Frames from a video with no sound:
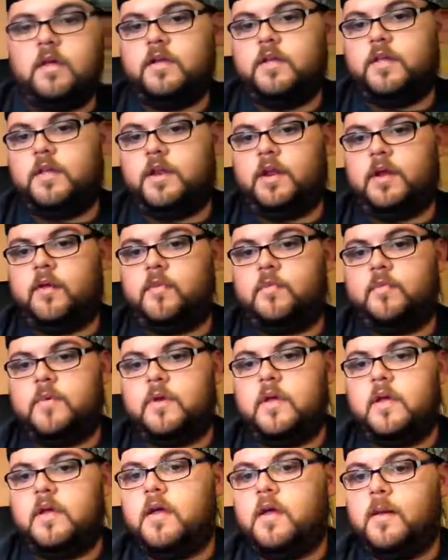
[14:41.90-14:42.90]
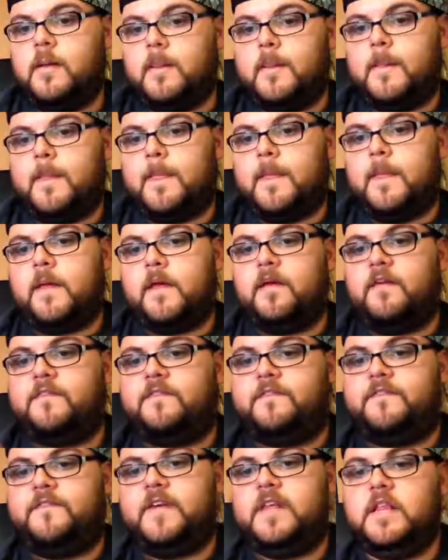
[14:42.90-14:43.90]
you know,
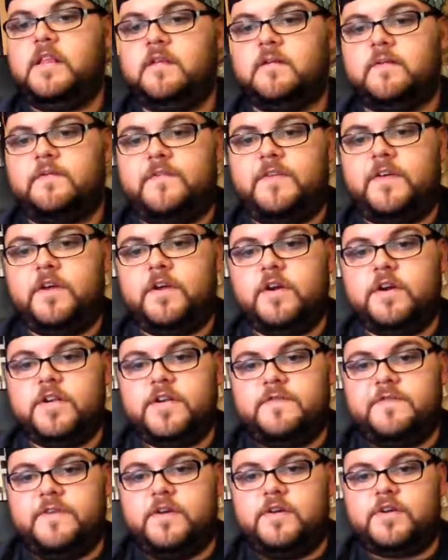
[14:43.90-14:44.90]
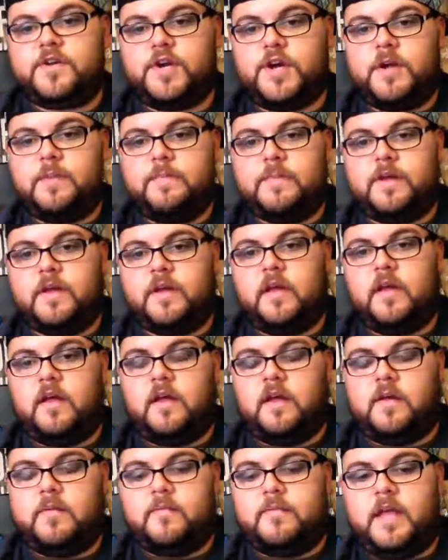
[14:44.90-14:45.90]
fill your diffuser up
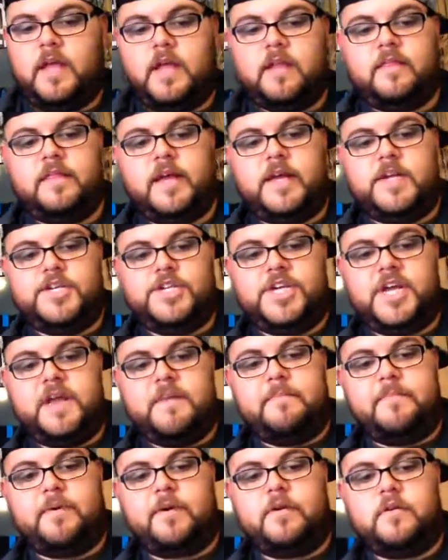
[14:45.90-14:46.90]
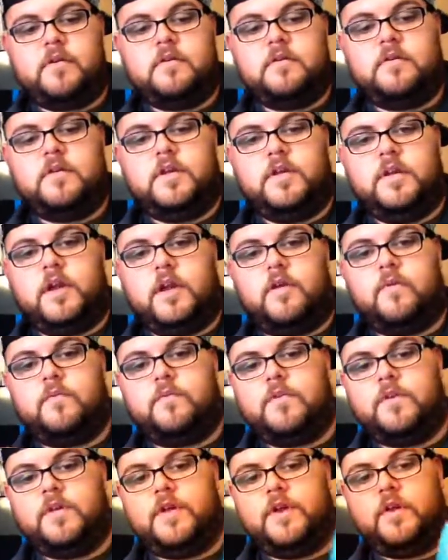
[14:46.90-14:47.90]
in that chamber. You know,
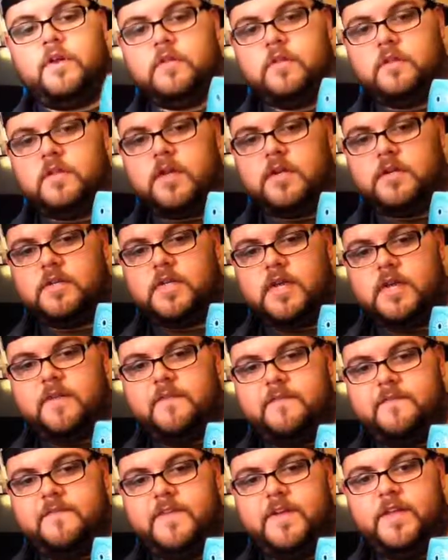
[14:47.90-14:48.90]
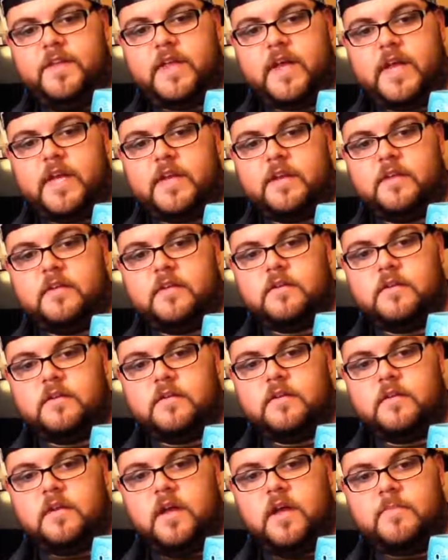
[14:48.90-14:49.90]
there's like a fill line
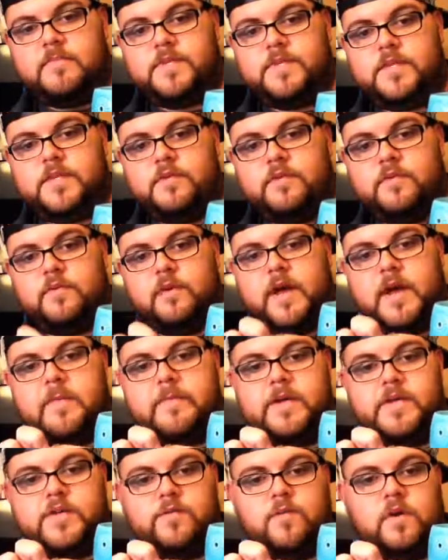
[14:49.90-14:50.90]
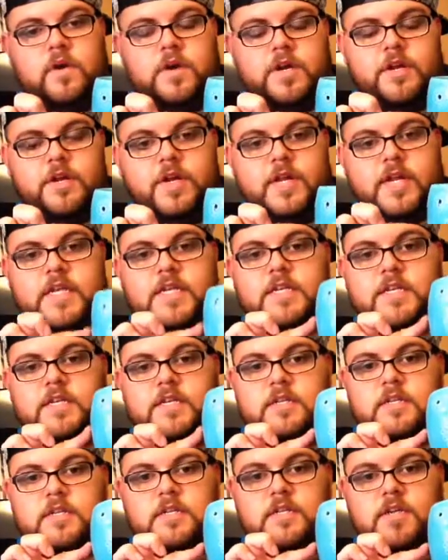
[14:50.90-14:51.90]
up to how much water you need to
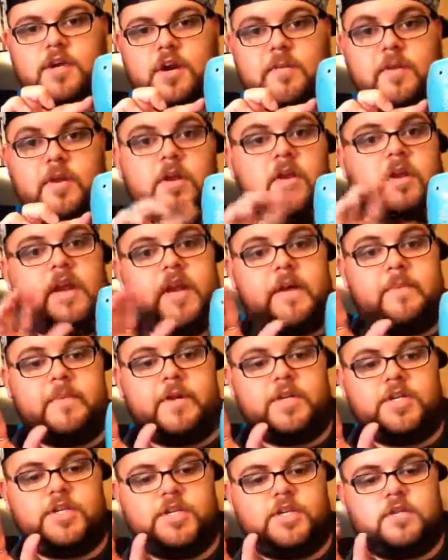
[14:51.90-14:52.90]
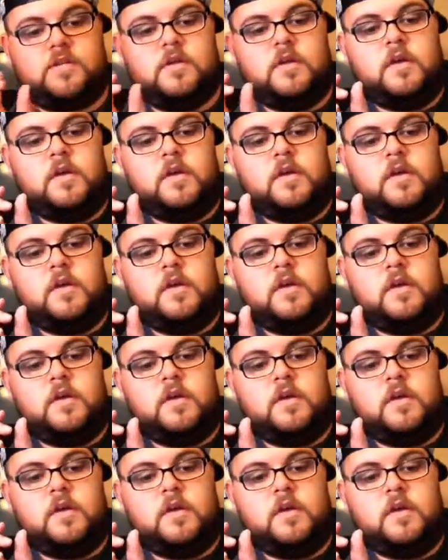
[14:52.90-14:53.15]
determine on how much